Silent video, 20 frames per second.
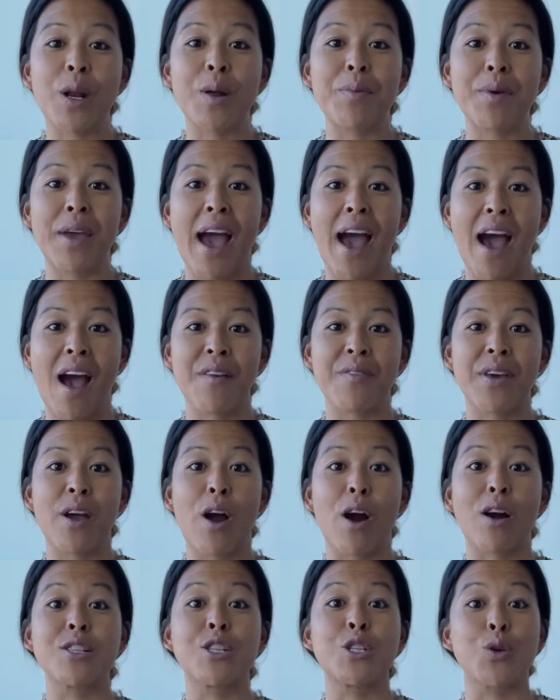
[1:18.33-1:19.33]
to be having
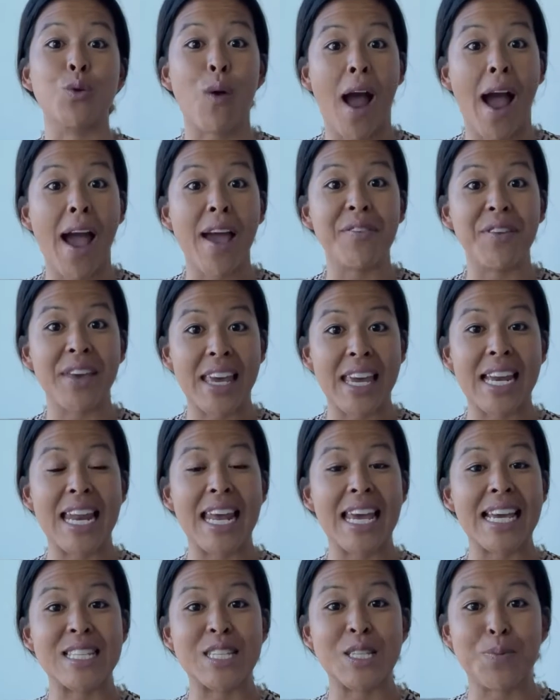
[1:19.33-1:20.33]
our drive-in
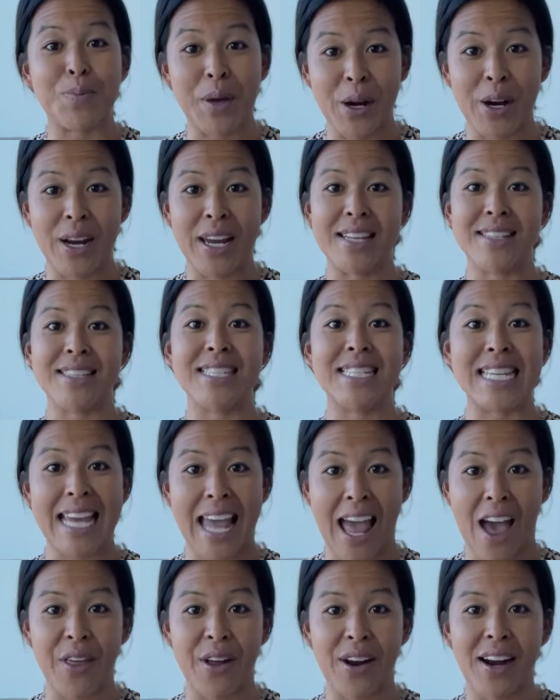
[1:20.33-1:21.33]
experience
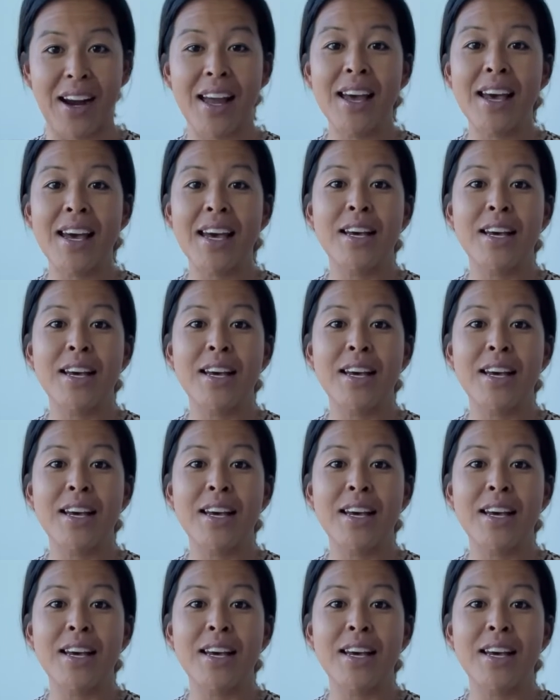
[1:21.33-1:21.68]
together.